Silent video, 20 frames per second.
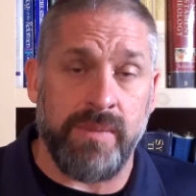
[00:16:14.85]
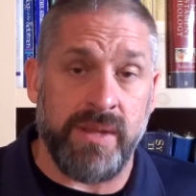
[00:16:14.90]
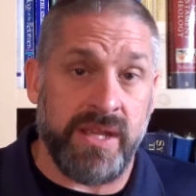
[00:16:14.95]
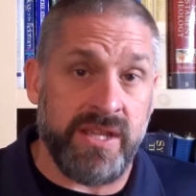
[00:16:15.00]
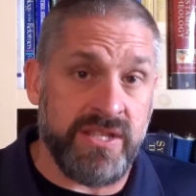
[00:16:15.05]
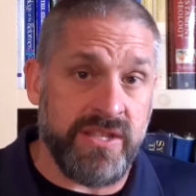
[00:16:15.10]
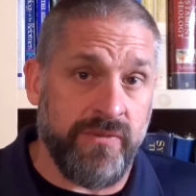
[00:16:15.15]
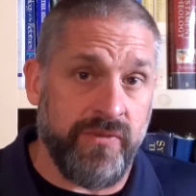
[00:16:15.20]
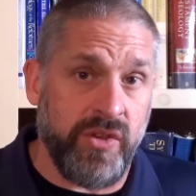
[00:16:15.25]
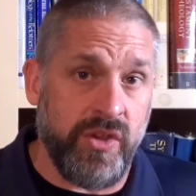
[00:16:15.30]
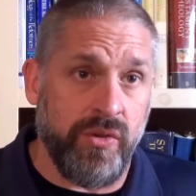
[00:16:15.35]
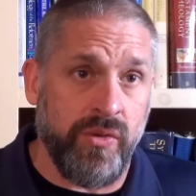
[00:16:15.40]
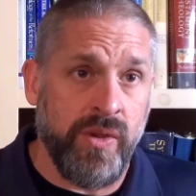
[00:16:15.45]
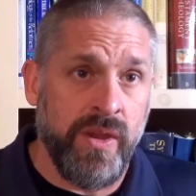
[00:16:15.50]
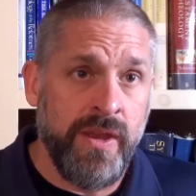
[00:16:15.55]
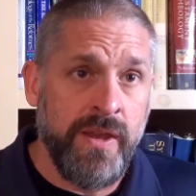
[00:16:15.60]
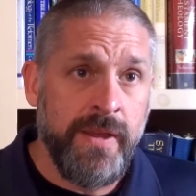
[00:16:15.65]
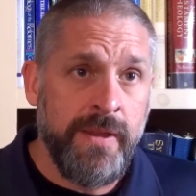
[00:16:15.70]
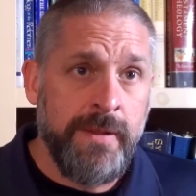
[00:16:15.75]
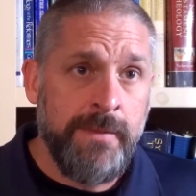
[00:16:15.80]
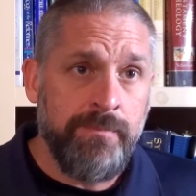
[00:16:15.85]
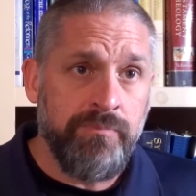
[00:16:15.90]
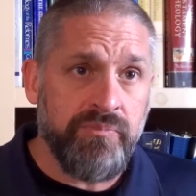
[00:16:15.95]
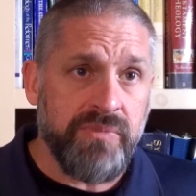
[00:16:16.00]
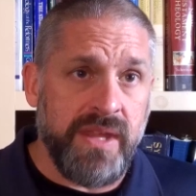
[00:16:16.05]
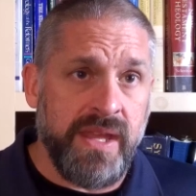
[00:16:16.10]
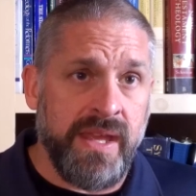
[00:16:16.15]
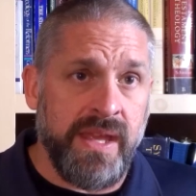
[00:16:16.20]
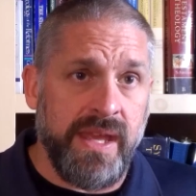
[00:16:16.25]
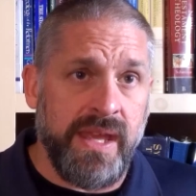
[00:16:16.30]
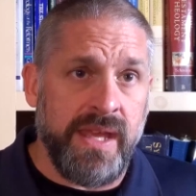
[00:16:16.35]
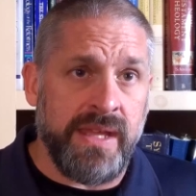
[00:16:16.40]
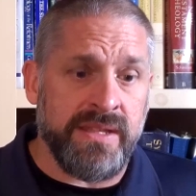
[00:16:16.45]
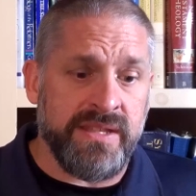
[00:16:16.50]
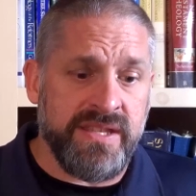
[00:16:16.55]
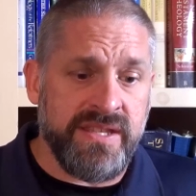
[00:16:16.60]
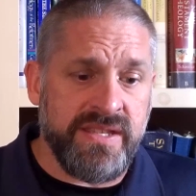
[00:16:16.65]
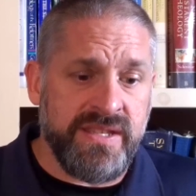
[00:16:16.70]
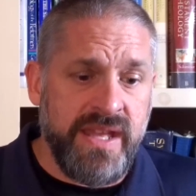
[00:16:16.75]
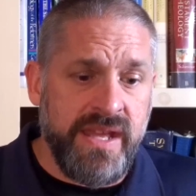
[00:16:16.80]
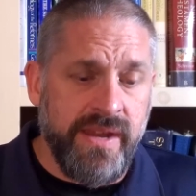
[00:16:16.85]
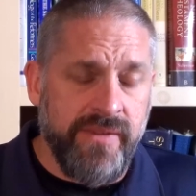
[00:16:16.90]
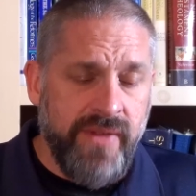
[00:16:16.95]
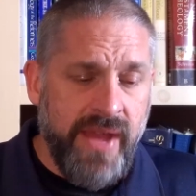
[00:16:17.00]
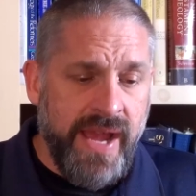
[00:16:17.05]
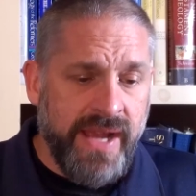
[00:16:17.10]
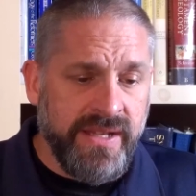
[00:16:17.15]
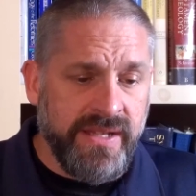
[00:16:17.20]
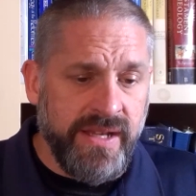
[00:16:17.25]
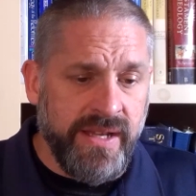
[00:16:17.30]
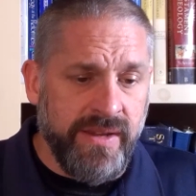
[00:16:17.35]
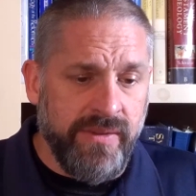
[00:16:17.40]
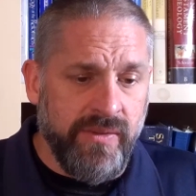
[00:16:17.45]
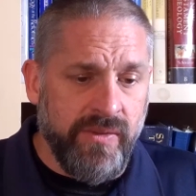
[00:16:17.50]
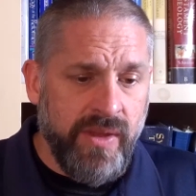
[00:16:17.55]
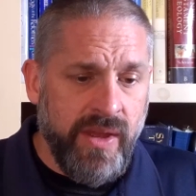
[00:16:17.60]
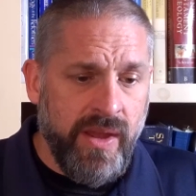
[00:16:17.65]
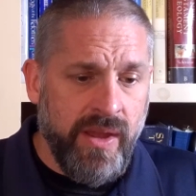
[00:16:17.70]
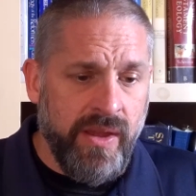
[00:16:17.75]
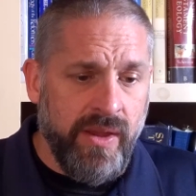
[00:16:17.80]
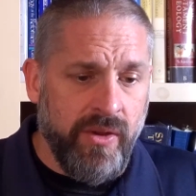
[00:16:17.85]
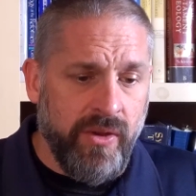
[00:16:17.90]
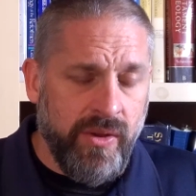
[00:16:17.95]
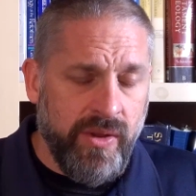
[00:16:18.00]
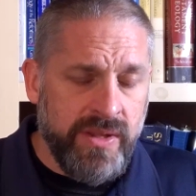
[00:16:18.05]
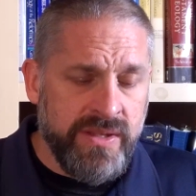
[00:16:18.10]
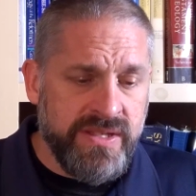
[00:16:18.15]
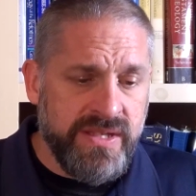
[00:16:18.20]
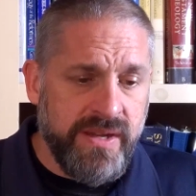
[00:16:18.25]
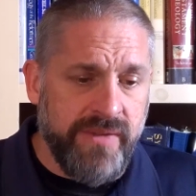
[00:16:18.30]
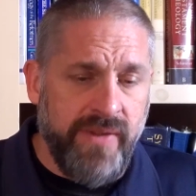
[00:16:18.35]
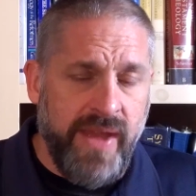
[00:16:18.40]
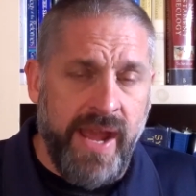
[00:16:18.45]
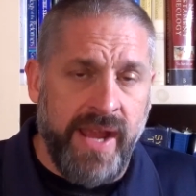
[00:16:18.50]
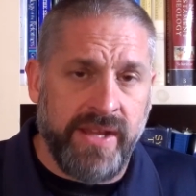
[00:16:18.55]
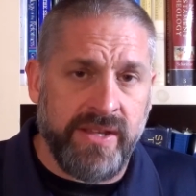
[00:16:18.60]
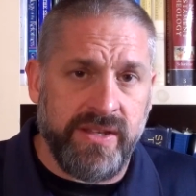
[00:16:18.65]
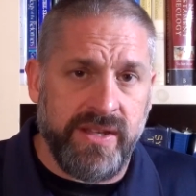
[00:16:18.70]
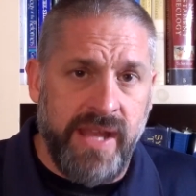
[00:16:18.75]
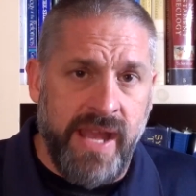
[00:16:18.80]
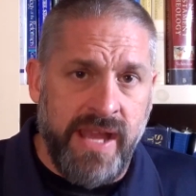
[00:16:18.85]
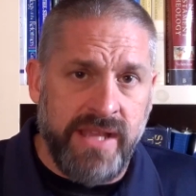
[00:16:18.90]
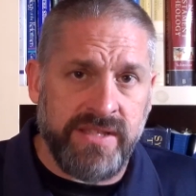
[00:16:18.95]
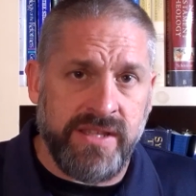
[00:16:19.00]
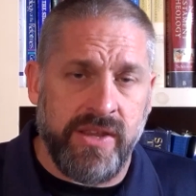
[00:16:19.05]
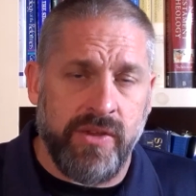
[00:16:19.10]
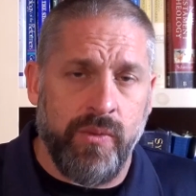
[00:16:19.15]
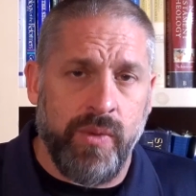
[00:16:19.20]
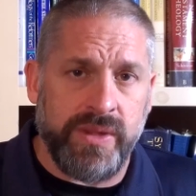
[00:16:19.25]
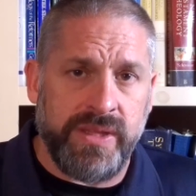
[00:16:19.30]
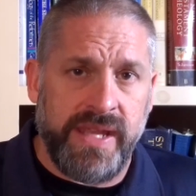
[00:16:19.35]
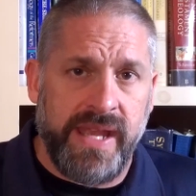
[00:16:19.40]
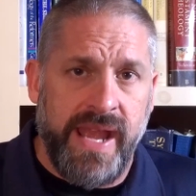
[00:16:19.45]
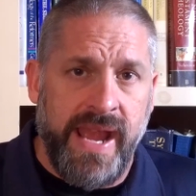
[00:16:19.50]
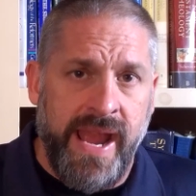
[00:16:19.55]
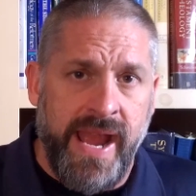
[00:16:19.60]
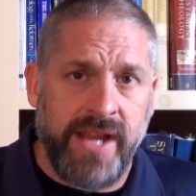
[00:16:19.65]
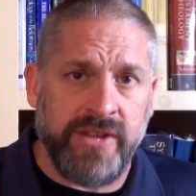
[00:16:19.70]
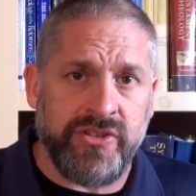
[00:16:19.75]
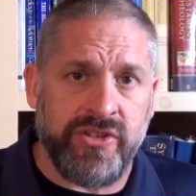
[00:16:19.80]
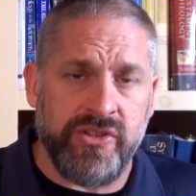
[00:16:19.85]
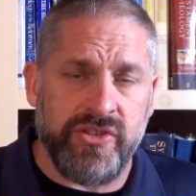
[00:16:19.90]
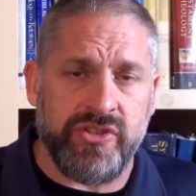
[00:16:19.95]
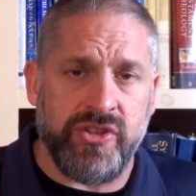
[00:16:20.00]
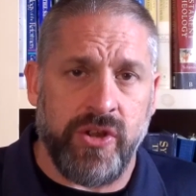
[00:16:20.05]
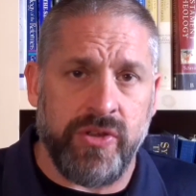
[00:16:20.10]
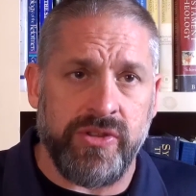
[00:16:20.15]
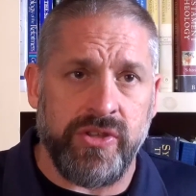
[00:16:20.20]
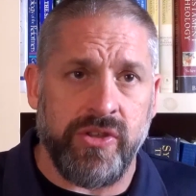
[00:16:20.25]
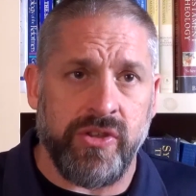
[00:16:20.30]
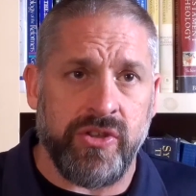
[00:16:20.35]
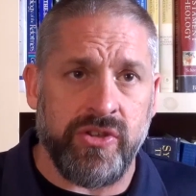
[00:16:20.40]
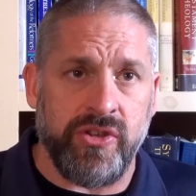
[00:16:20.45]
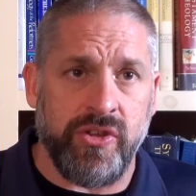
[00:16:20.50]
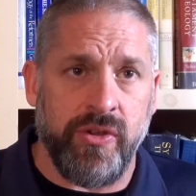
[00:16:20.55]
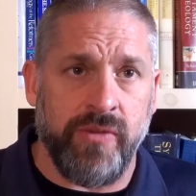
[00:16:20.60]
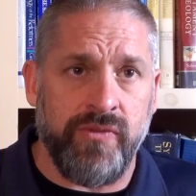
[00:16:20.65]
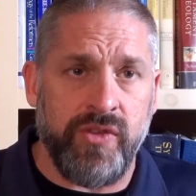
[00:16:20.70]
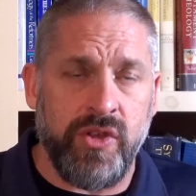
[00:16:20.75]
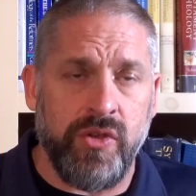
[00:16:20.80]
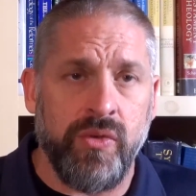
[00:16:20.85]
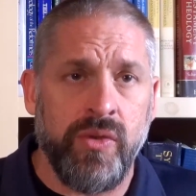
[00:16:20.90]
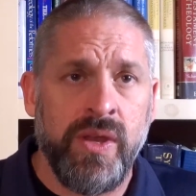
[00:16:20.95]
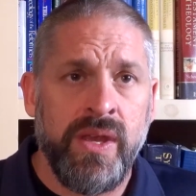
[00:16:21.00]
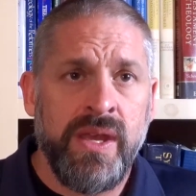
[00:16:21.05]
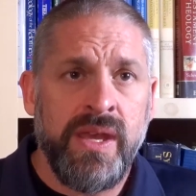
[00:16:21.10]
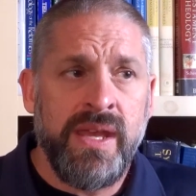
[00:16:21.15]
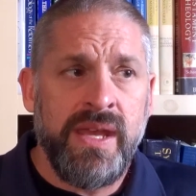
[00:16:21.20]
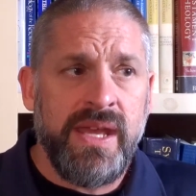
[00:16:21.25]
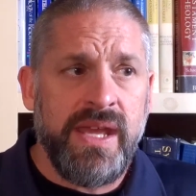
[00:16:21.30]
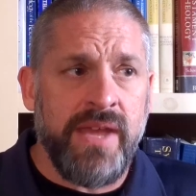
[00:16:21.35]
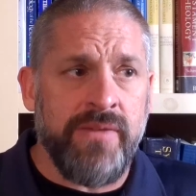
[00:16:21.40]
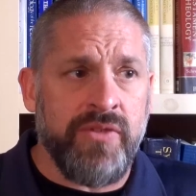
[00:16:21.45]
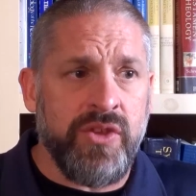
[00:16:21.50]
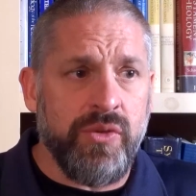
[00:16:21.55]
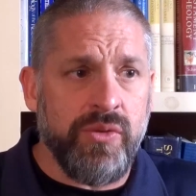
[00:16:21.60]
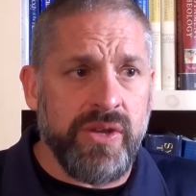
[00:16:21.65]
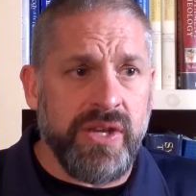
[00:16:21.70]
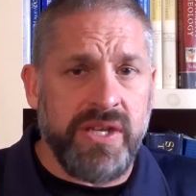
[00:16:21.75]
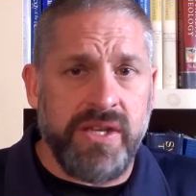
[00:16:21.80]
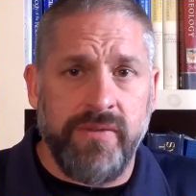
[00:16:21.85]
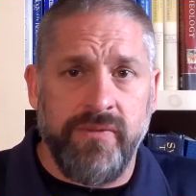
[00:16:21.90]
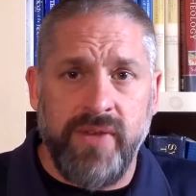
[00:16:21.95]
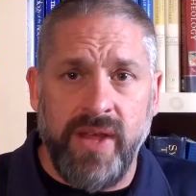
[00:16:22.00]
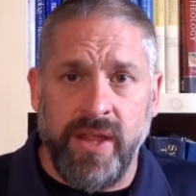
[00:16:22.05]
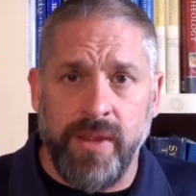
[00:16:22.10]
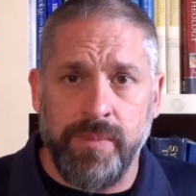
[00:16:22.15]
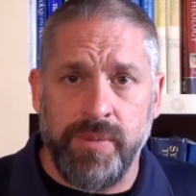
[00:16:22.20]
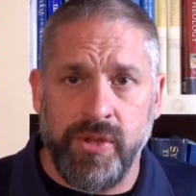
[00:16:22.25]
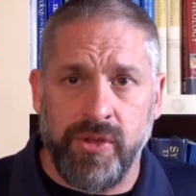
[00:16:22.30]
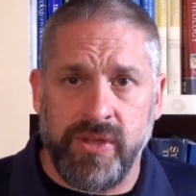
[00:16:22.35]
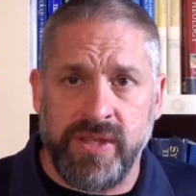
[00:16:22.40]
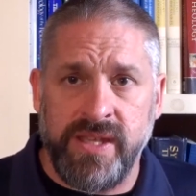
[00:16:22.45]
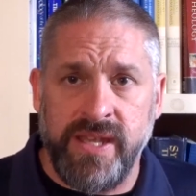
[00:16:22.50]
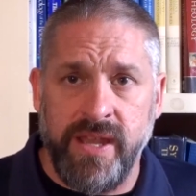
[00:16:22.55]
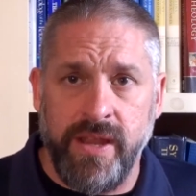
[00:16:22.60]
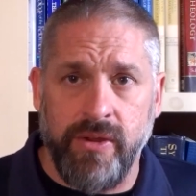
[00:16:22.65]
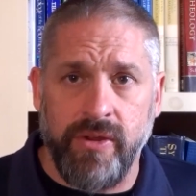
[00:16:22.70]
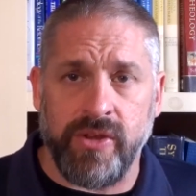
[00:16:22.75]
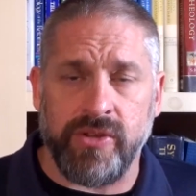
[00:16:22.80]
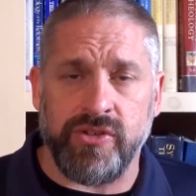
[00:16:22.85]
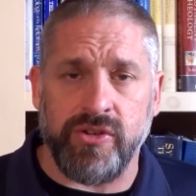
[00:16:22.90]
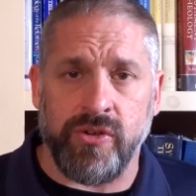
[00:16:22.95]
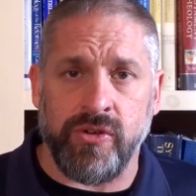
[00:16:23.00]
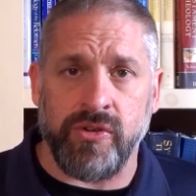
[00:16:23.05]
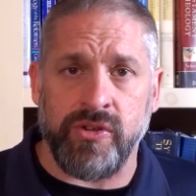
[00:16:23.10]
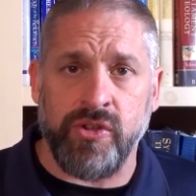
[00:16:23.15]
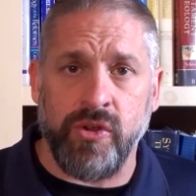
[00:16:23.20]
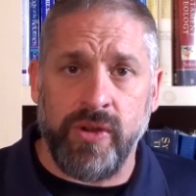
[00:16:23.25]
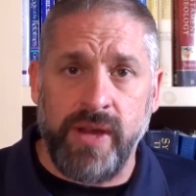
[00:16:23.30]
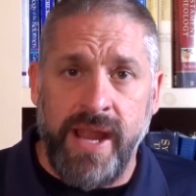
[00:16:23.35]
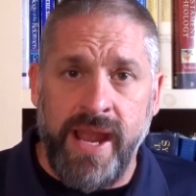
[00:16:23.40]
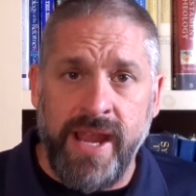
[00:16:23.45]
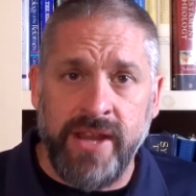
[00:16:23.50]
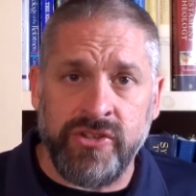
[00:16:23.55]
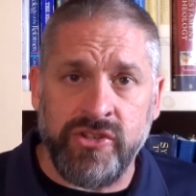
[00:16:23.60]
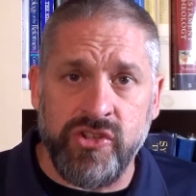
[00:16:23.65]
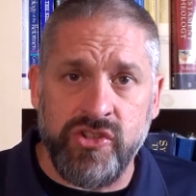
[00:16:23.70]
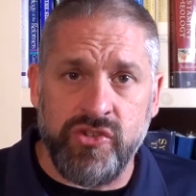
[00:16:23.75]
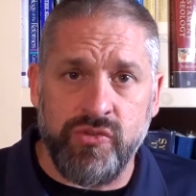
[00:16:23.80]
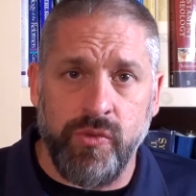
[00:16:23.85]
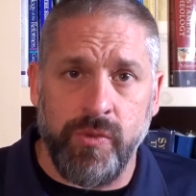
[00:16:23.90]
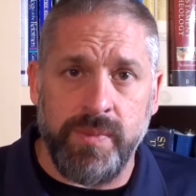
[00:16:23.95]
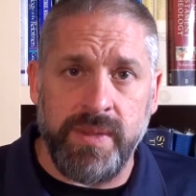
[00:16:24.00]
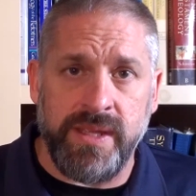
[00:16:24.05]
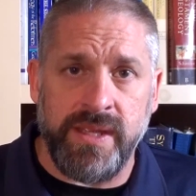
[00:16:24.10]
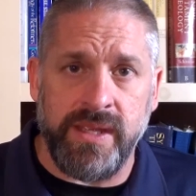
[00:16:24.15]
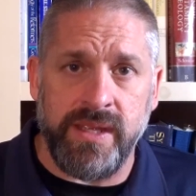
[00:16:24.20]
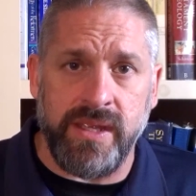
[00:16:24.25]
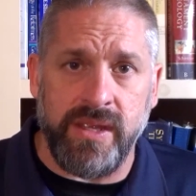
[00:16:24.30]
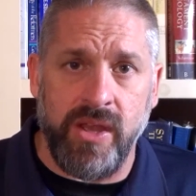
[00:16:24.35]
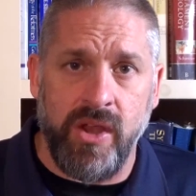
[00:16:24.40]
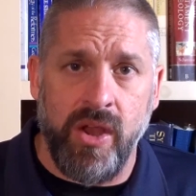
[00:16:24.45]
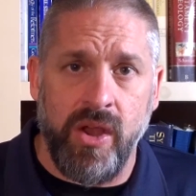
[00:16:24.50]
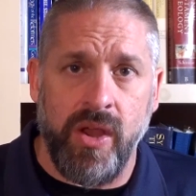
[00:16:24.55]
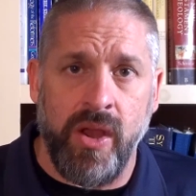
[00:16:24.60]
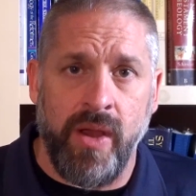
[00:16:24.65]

Because if you, instead of asking what the actions are that you can do, if you were to develop your character, your actions will be